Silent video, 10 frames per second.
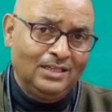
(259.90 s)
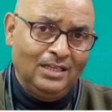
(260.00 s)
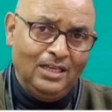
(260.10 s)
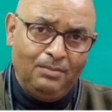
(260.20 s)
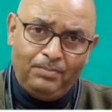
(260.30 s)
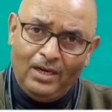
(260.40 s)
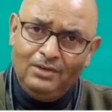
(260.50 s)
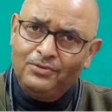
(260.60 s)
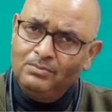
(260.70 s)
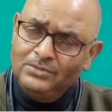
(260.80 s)
Apart
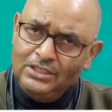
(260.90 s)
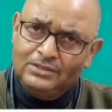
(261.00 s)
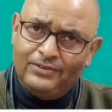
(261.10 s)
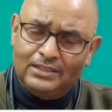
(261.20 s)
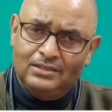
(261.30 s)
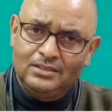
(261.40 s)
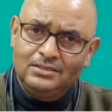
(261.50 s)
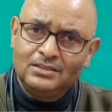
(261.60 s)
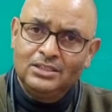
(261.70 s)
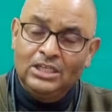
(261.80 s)
from these
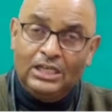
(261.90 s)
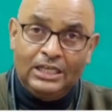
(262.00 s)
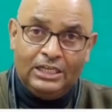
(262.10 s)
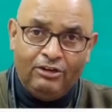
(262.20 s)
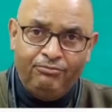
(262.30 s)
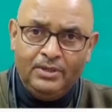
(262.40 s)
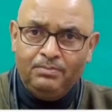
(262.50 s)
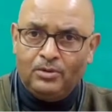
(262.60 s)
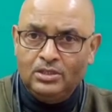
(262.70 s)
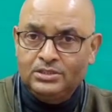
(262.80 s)
factors, government
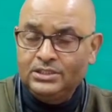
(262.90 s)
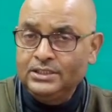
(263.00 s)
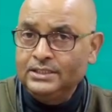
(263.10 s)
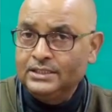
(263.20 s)
policy